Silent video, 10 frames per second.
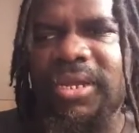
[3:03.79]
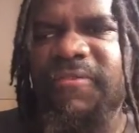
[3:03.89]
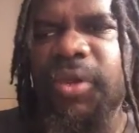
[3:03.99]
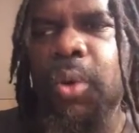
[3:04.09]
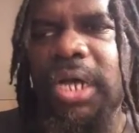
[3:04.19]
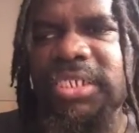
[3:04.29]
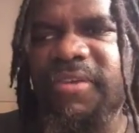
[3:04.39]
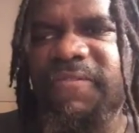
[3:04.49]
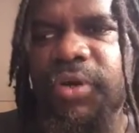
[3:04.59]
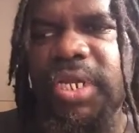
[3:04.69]
if it
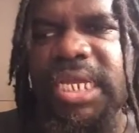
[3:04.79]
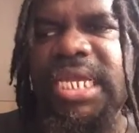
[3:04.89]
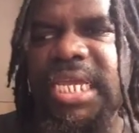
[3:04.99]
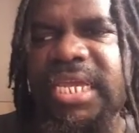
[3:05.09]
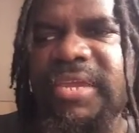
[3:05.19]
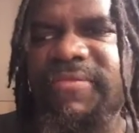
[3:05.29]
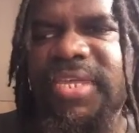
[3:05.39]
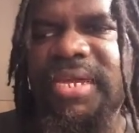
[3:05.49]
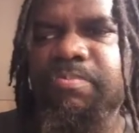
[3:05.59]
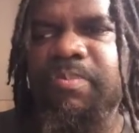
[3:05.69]
wasn't for Eve
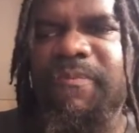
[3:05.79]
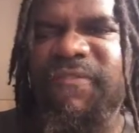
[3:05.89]
that